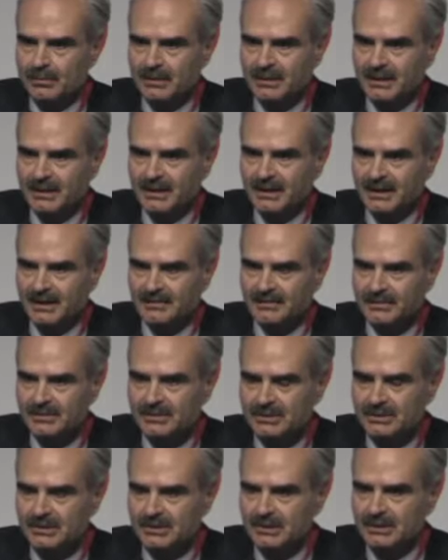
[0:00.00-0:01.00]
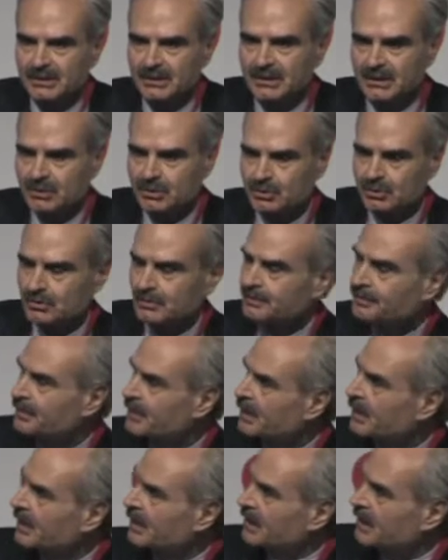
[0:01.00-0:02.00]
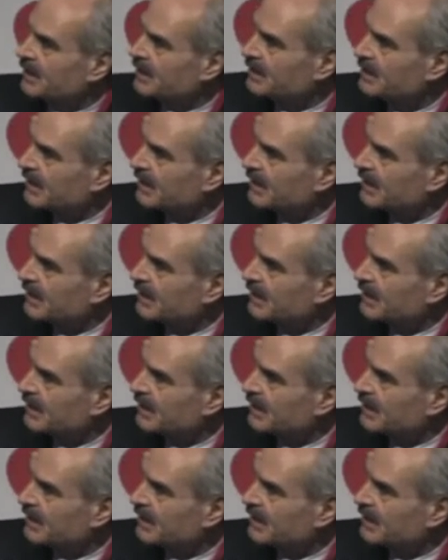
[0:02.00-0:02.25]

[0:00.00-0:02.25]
We harvested the tissue at